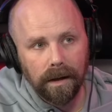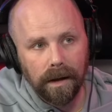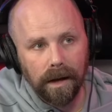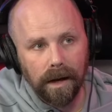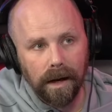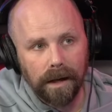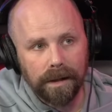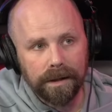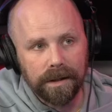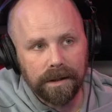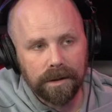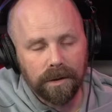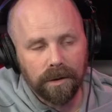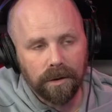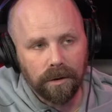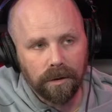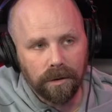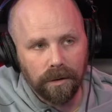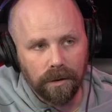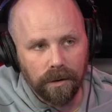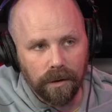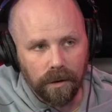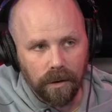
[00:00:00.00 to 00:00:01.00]
I think
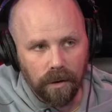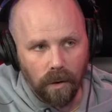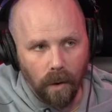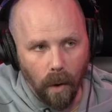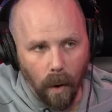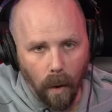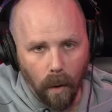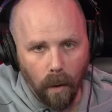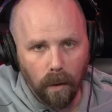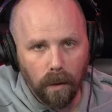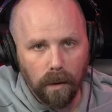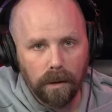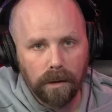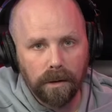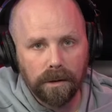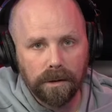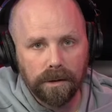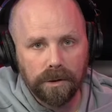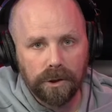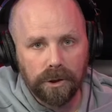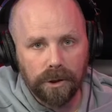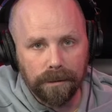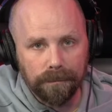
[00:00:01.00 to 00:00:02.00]
the goal
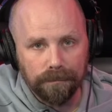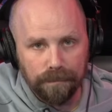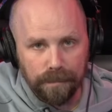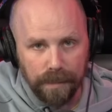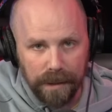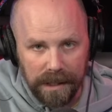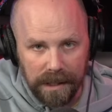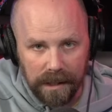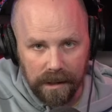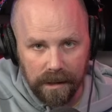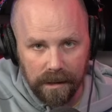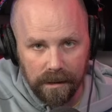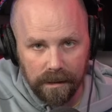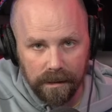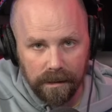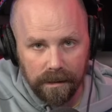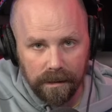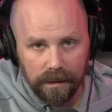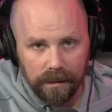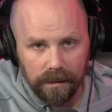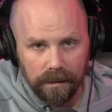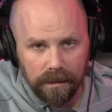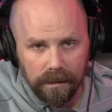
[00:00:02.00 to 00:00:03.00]
should be
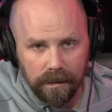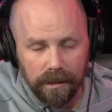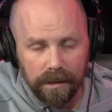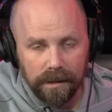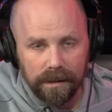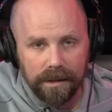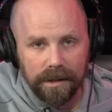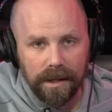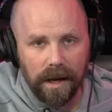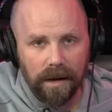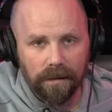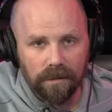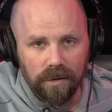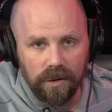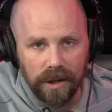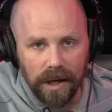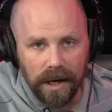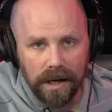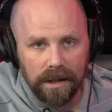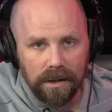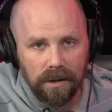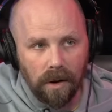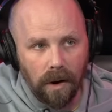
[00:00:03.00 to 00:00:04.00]
to have
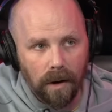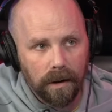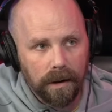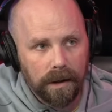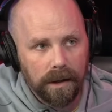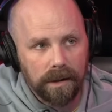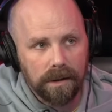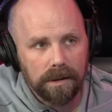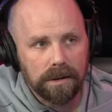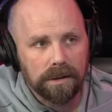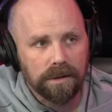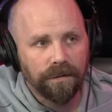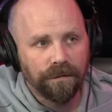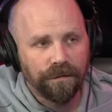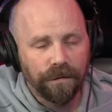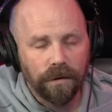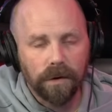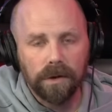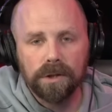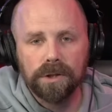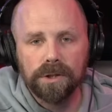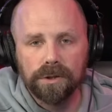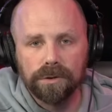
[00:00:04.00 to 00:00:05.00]
Jade Cargill's
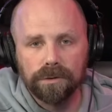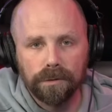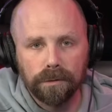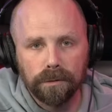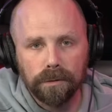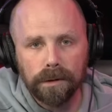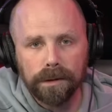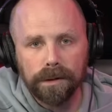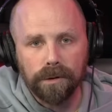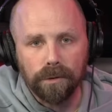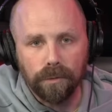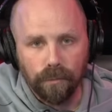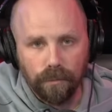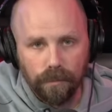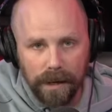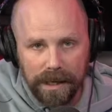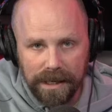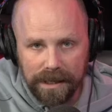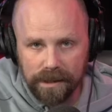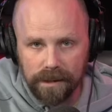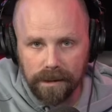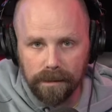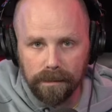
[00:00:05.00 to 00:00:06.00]
first truly
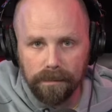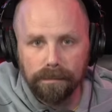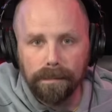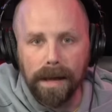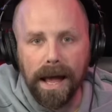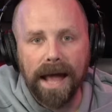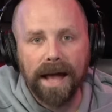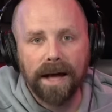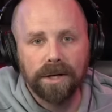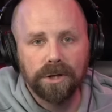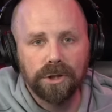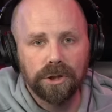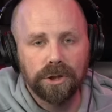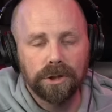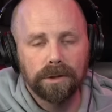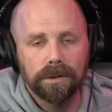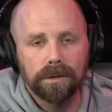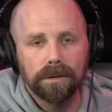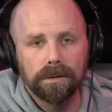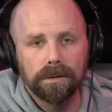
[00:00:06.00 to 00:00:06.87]
great match